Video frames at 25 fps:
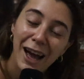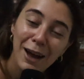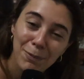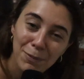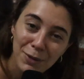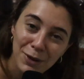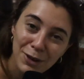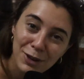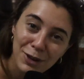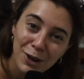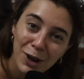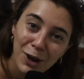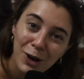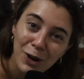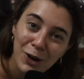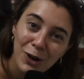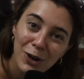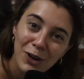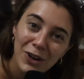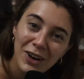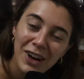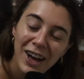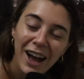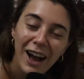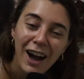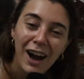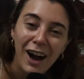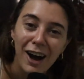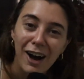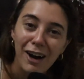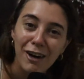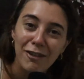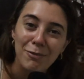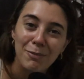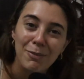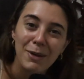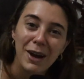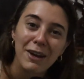episode
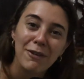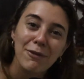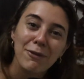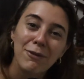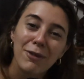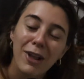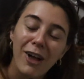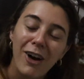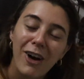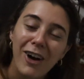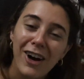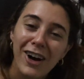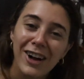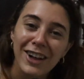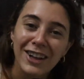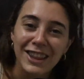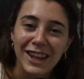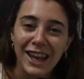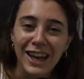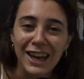of my vlog.